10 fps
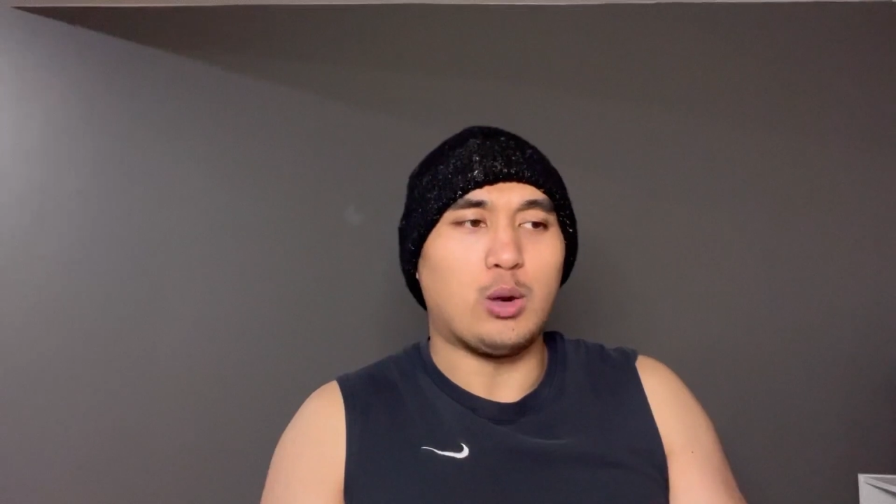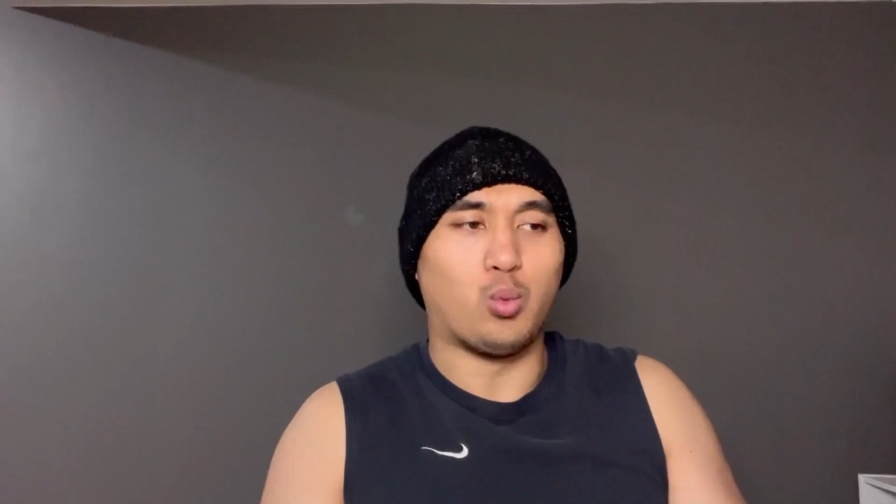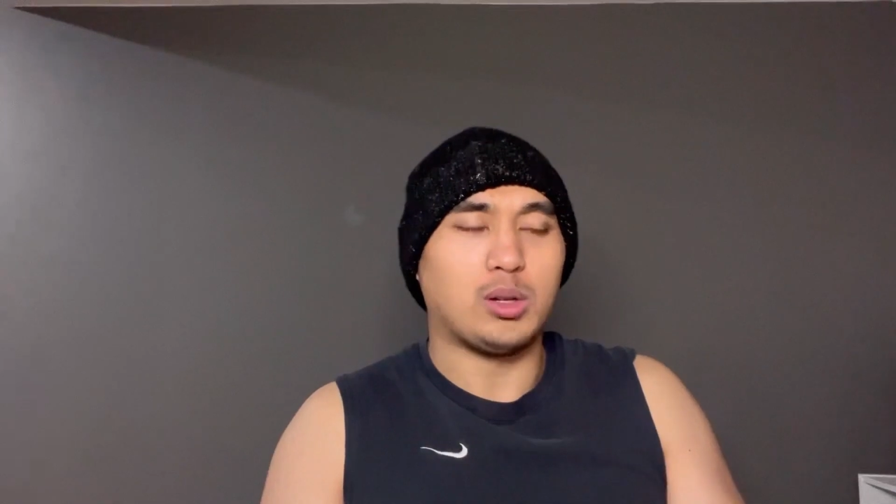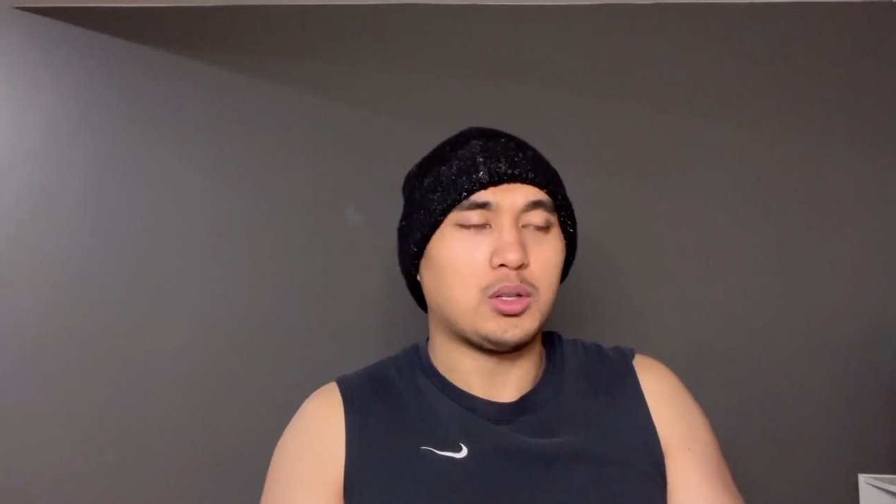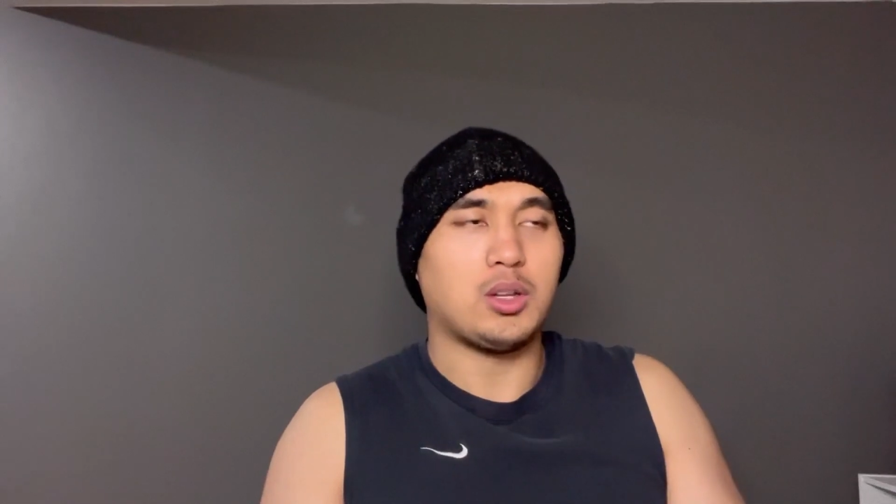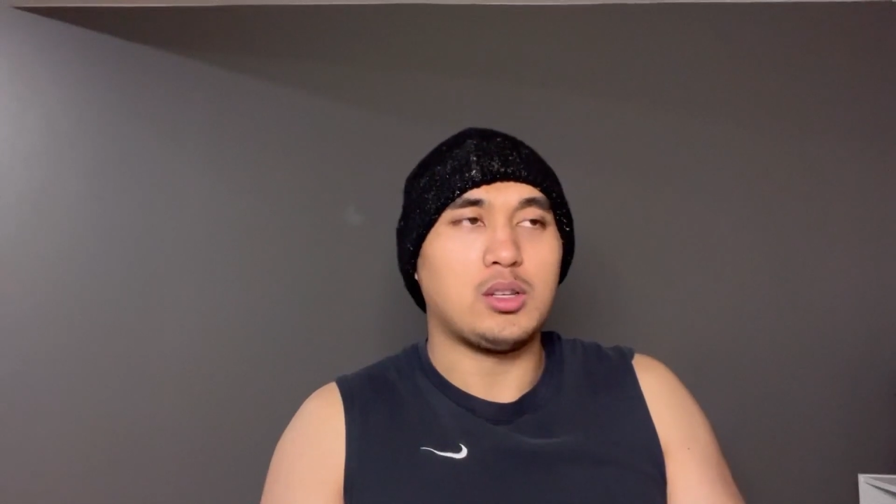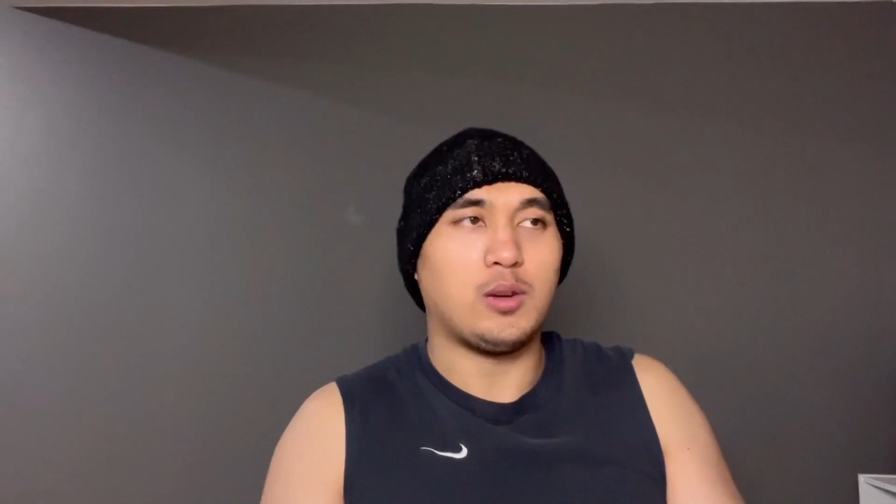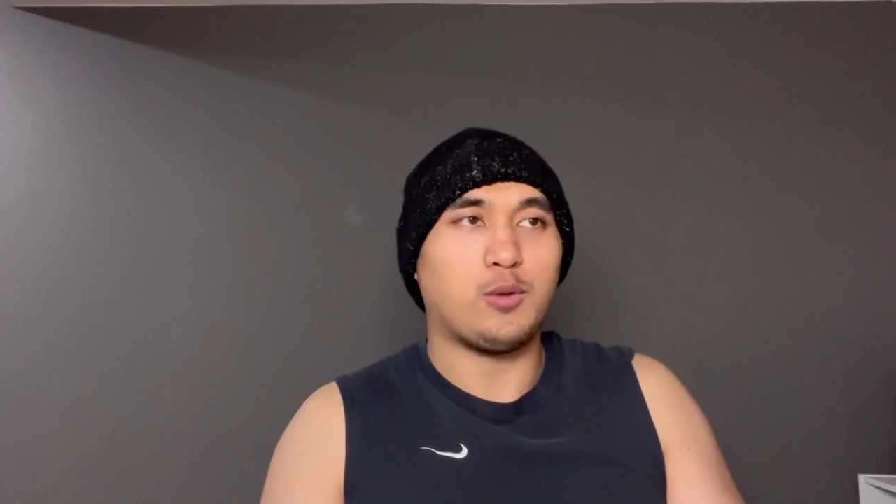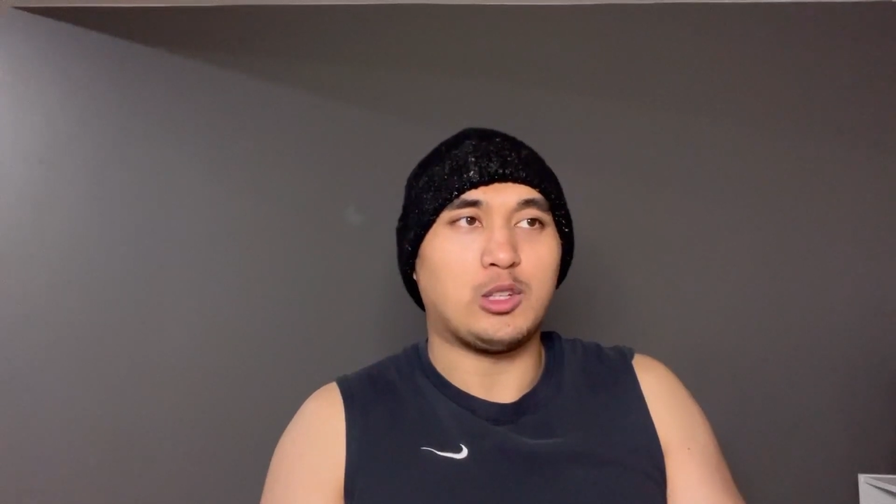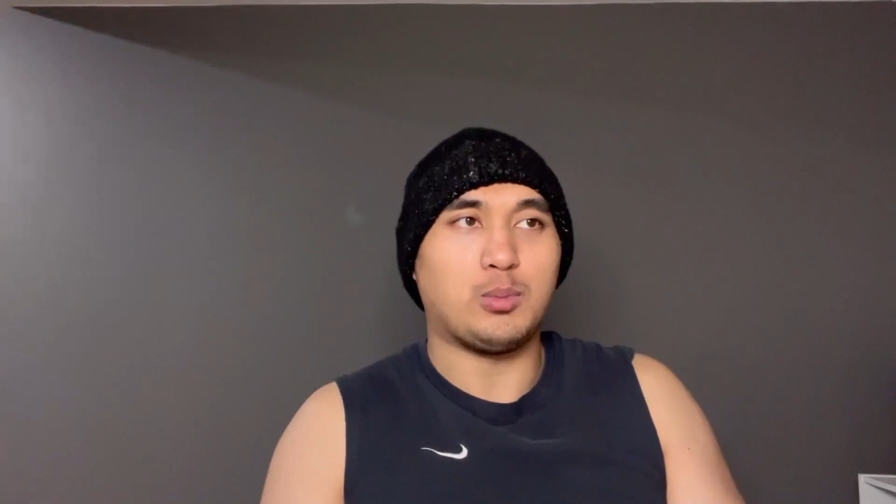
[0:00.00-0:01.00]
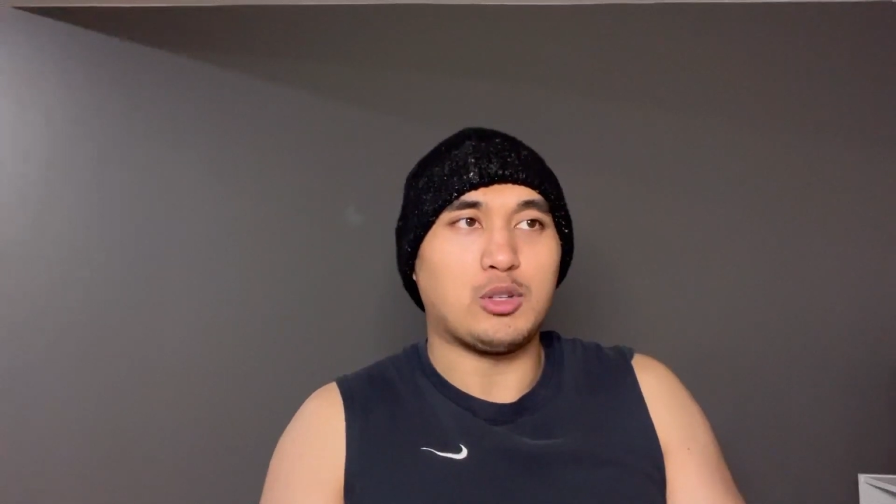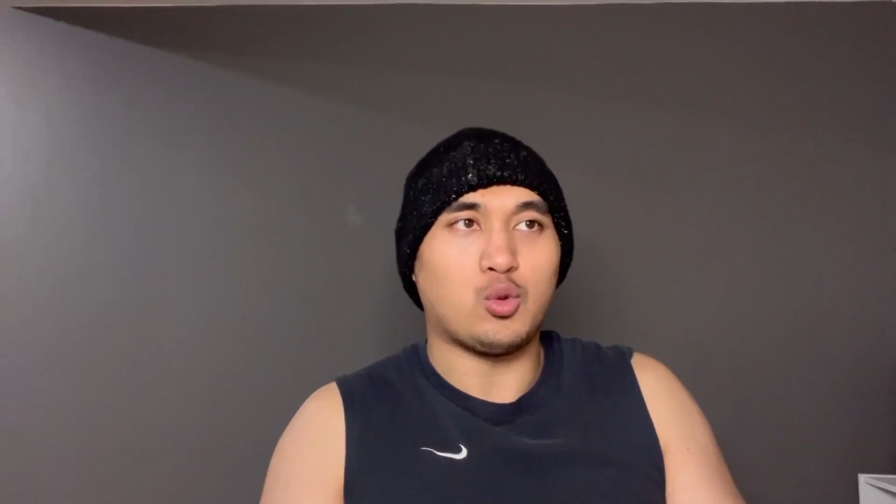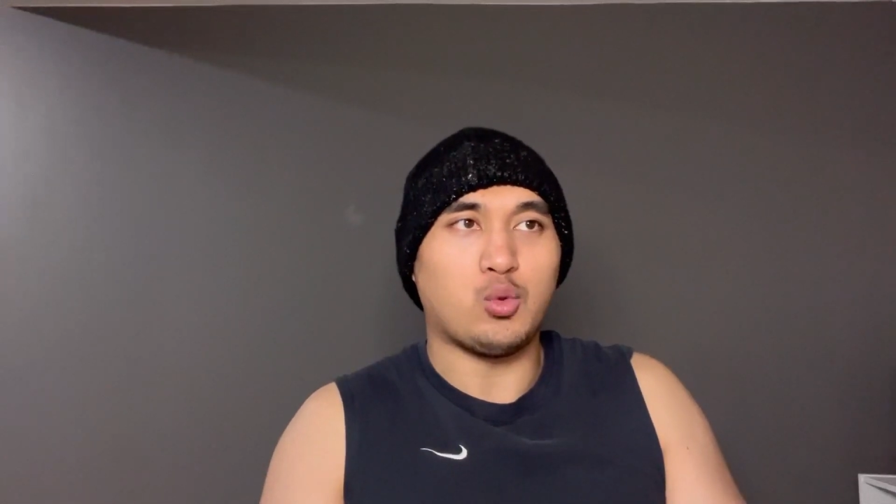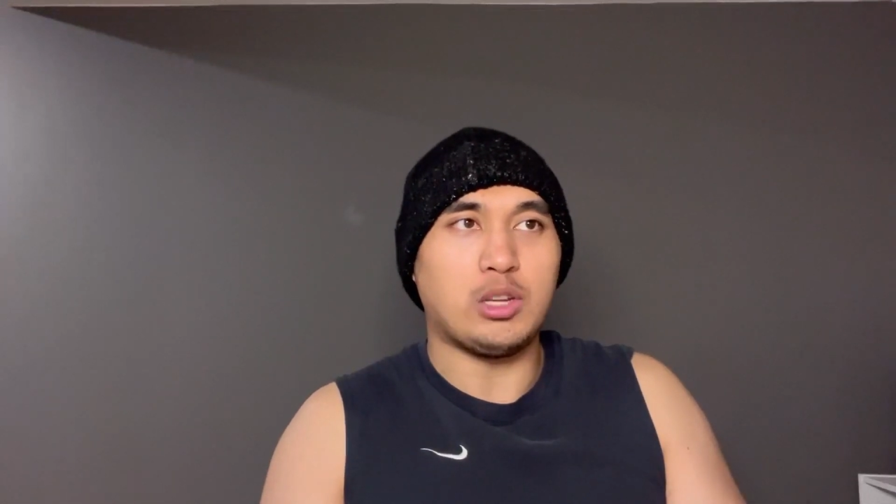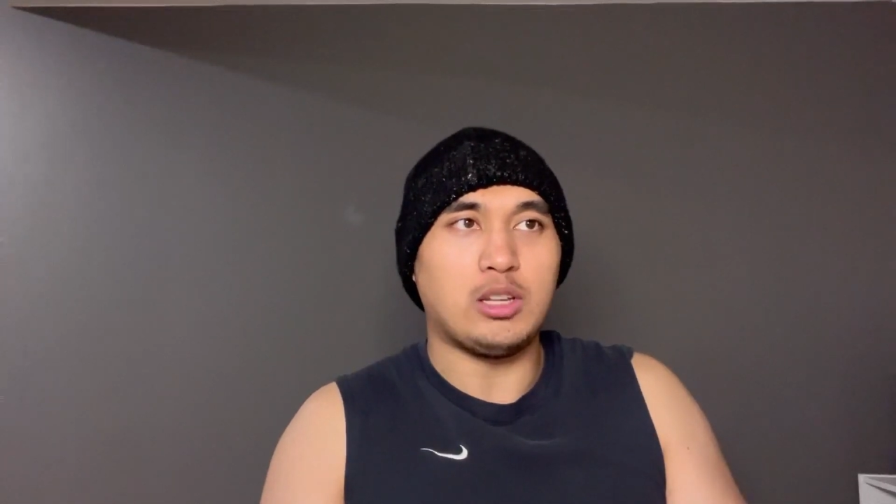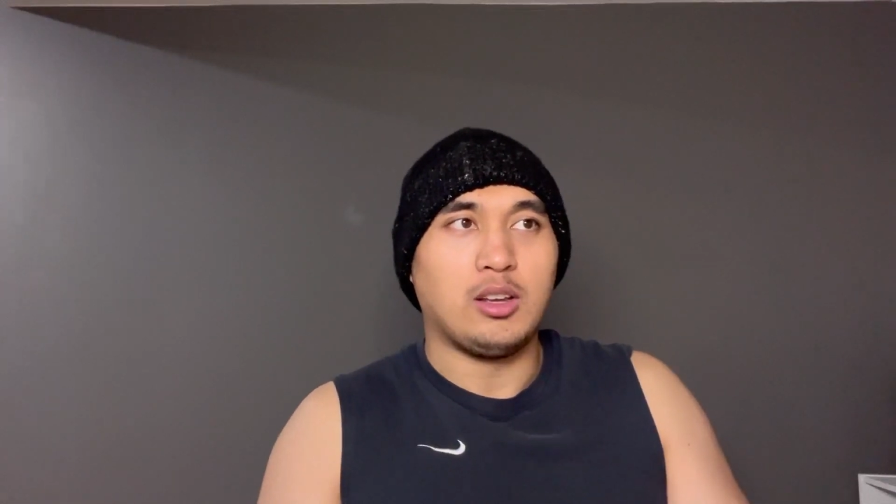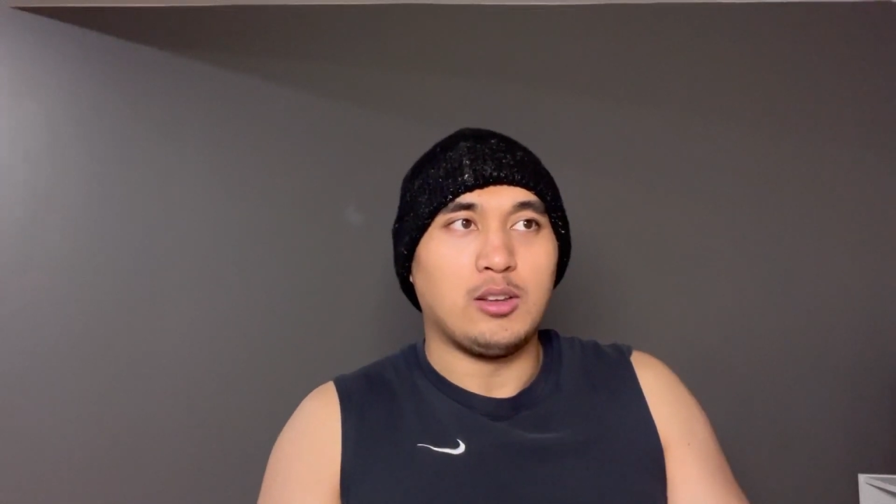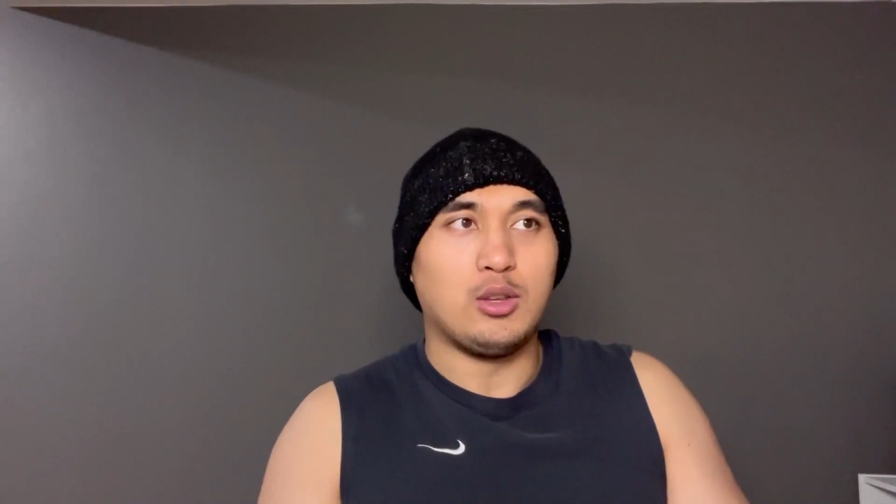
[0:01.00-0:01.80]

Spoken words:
what's the difference between